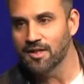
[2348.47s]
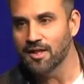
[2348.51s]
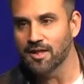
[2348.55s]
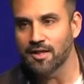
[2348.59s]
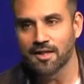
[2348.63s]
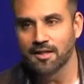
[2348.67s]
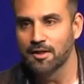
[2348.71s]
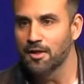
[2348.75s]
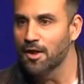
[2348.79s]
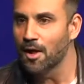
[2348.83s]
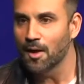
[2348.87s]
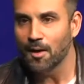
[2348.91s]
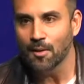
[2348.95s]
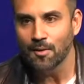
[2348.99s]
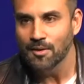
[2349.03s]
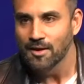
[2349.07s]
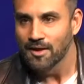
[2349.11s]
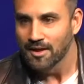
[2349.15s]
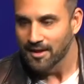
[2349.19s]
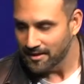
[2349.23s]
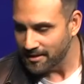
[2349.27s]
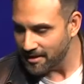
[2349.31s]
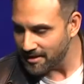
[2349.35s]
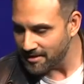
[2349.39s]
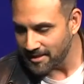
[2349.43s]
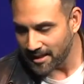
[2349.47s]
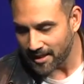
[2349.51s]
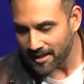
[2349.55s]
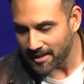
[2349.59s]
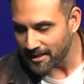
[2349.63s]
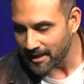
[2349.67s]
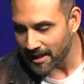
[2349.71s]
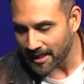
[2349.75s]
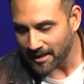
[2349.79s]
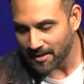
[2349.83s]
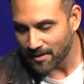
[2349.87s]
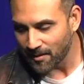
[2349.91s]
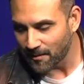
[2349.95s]
No, there's none of
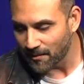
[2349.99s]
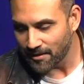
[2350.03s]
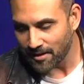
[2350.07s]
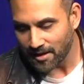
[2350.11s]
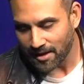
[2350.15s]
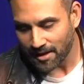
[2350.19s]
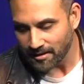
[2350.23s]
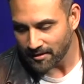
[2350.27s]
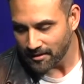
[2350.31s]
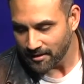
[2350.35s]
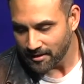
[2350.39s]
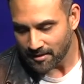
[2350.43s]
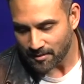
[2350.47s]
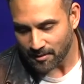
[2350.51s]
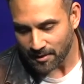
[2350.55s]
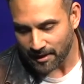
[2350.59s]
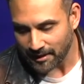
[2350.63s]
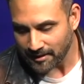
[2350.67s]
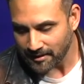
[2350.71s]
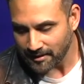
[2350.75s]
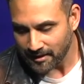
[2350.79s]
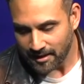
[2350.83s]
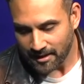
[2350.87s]
that going on, right?